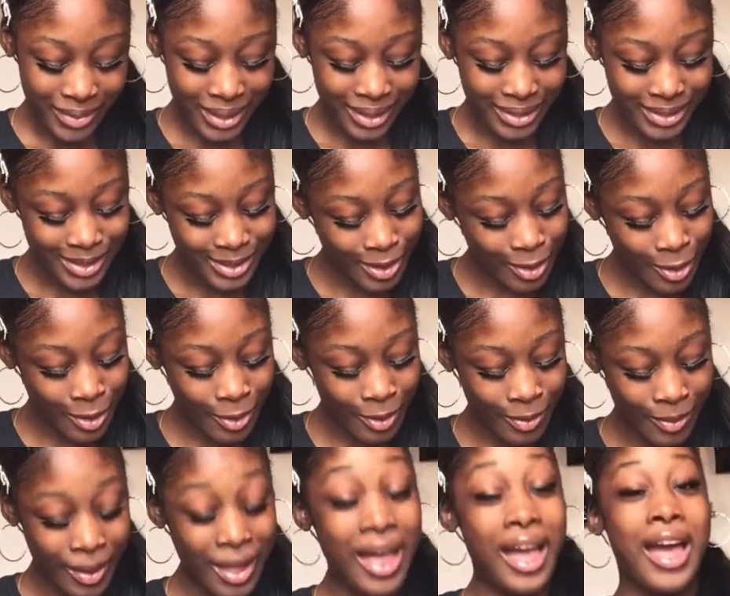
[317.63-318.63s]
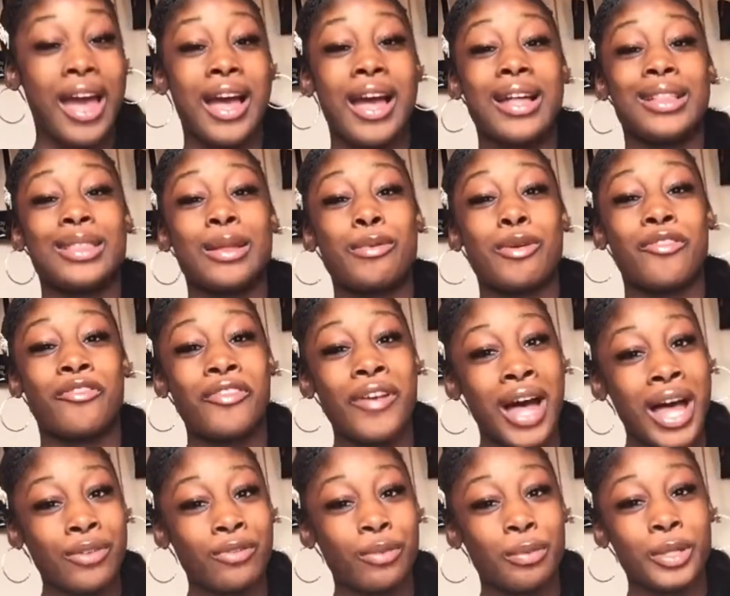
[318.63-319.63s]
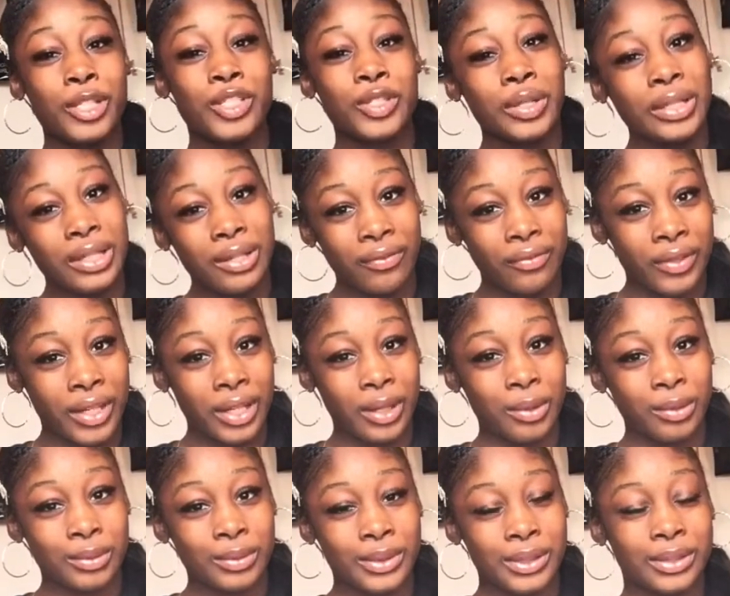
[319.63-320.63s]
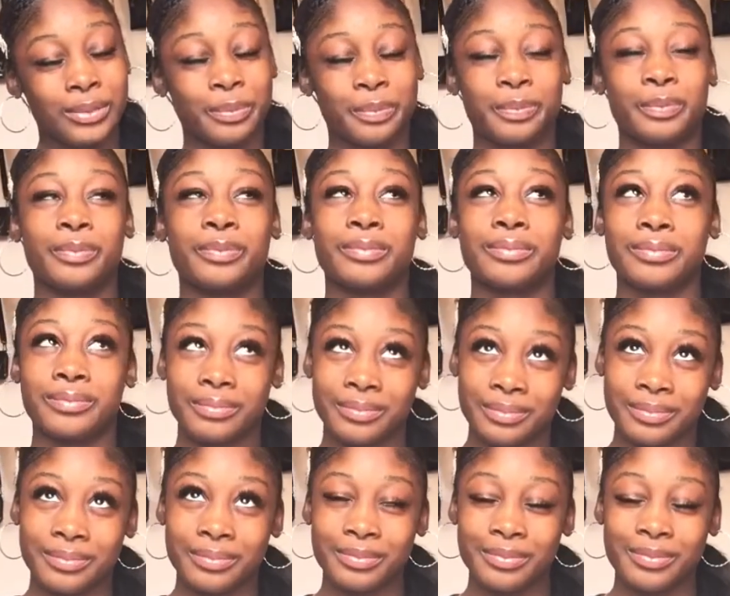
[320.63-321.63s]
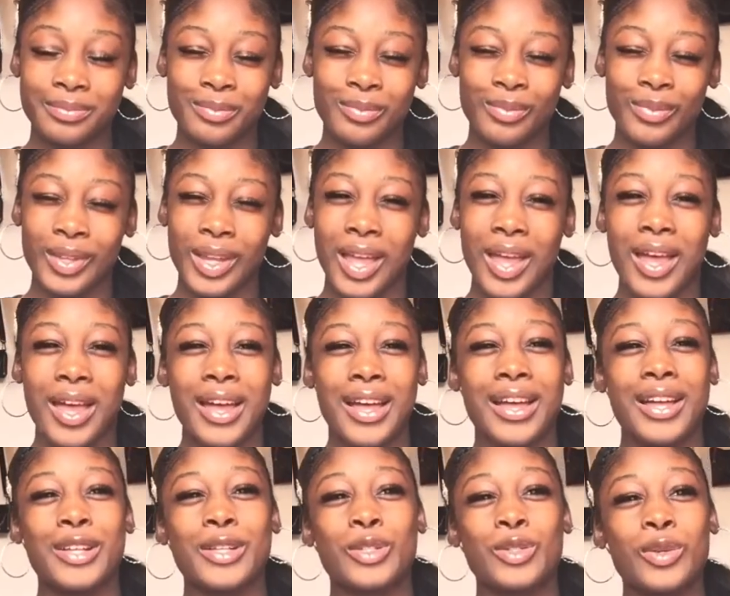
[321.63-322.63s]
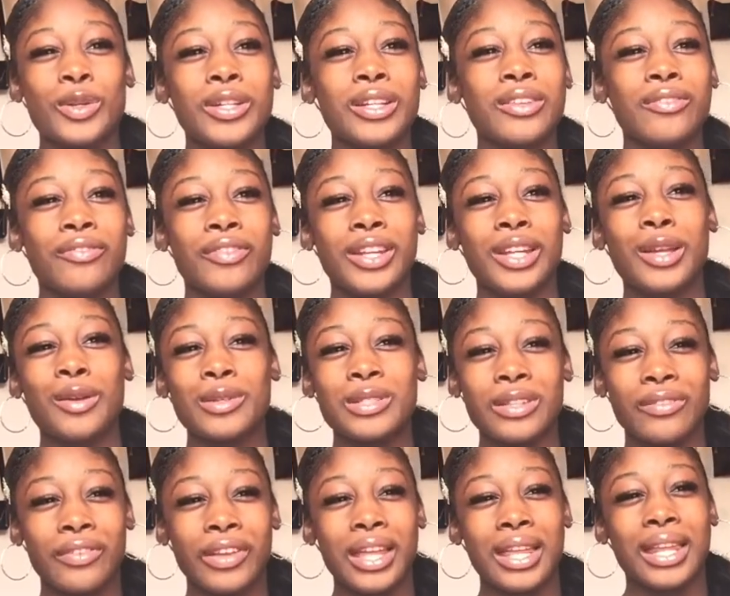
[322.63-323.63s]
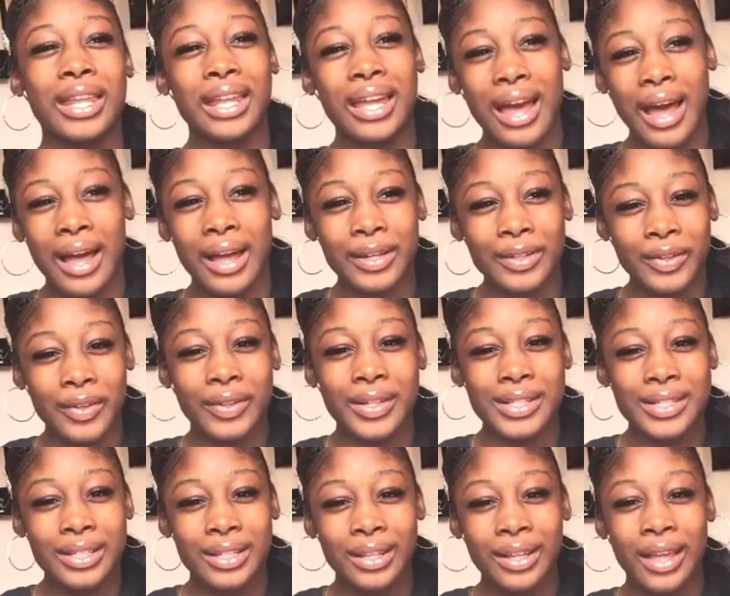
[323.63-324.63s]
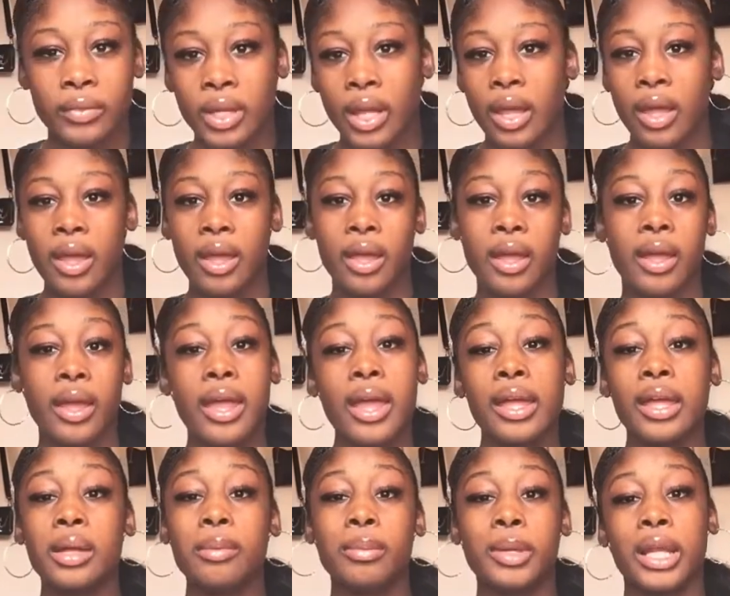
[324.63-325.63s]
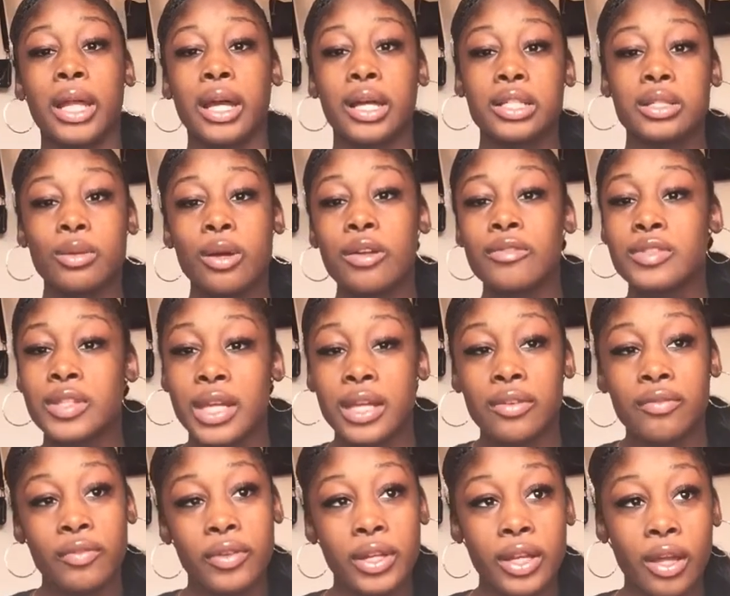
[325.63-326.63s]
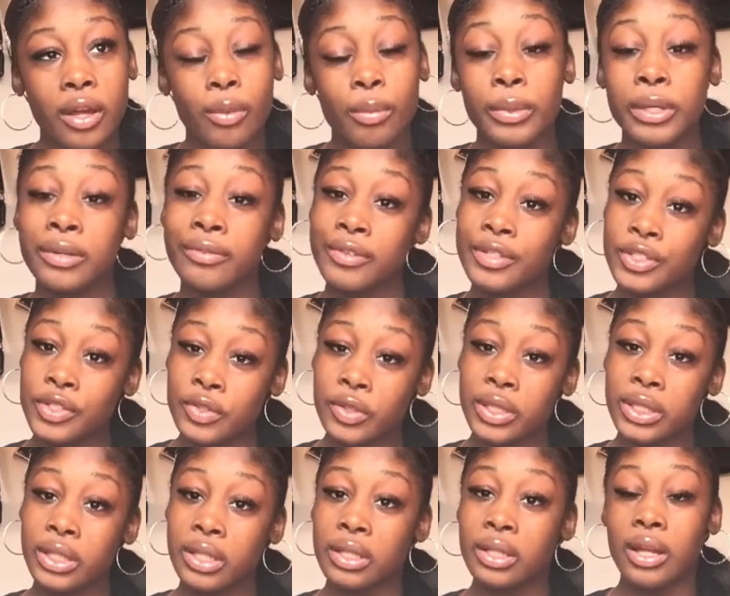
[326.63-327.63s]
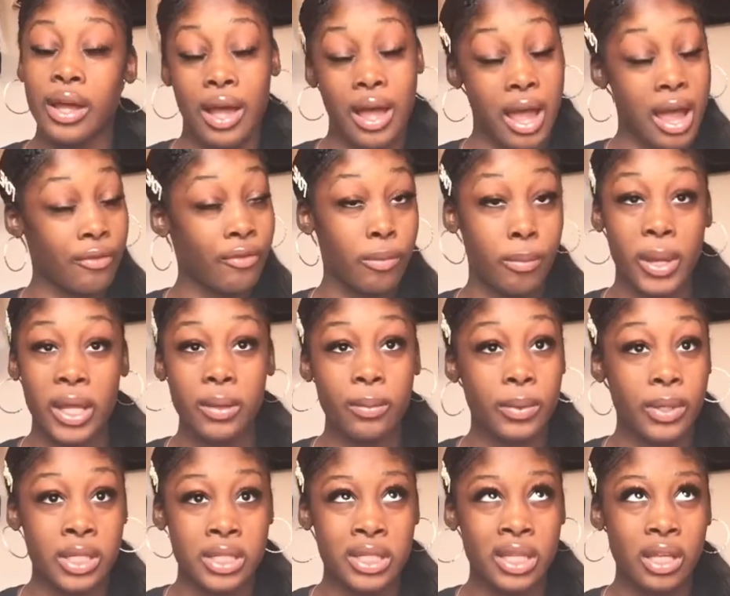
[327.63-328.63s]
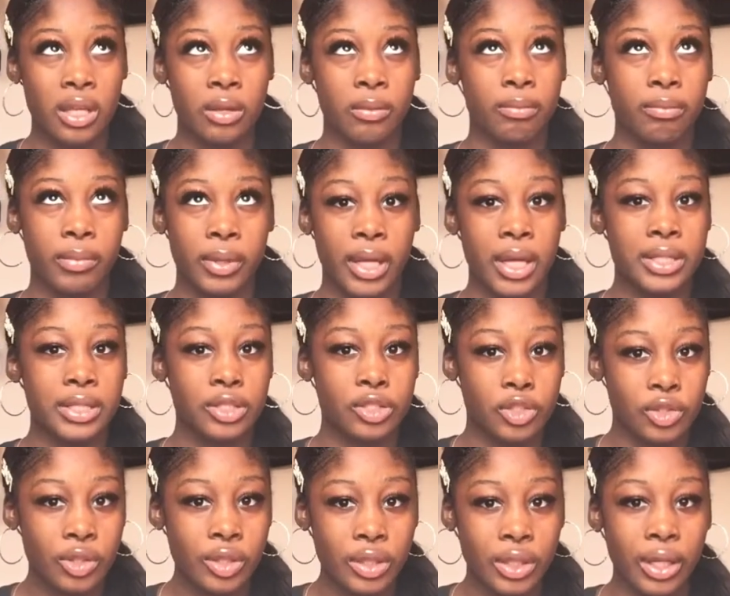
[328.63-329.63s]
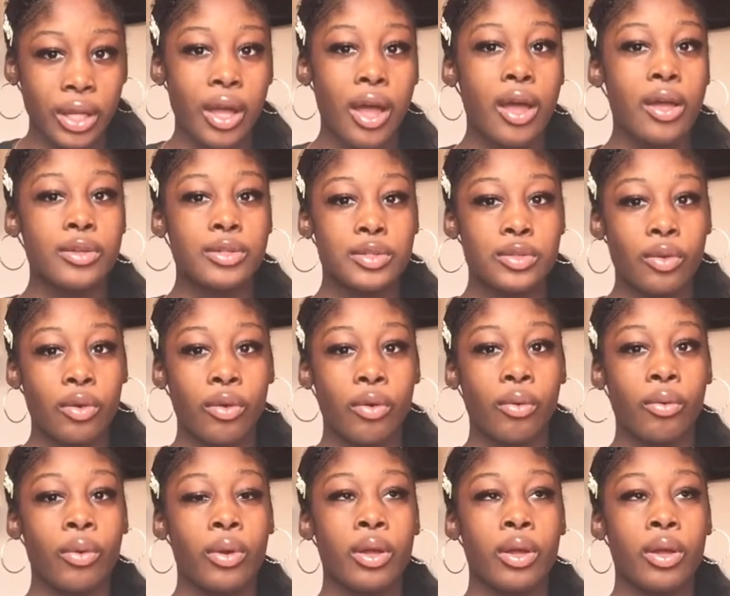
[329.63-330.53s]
So number five will be trending videos. Hmm. Trending videos of any kind, honestly. It can be like a 12 second video, but if it's trending, uh, everybody wanna see it because it's trending. So